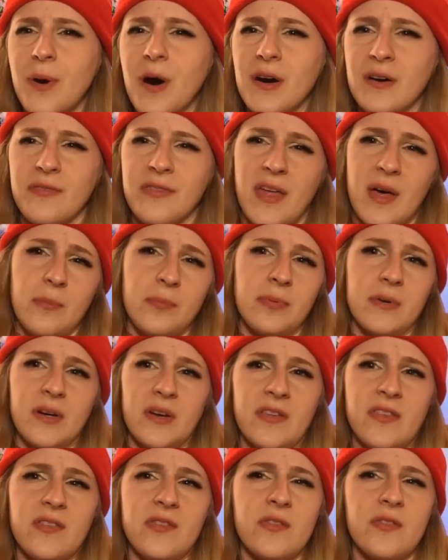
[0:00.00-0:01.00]
part of that
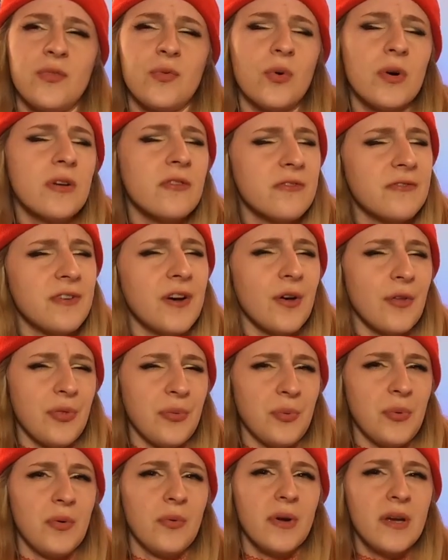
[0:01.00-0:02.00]
book sort of fell
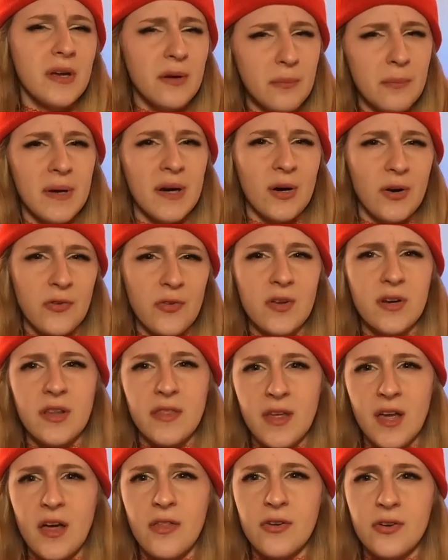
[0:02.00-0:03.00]
through in comparison
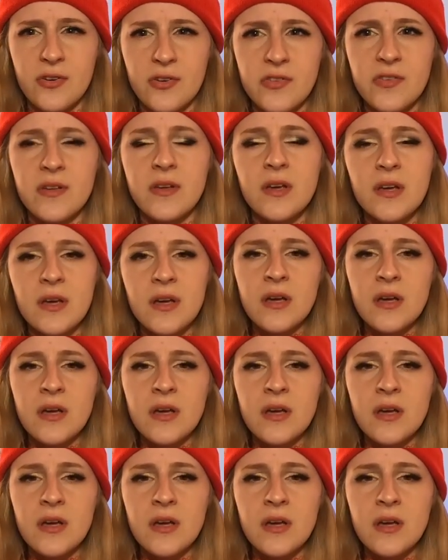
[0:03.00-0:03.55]
to the others.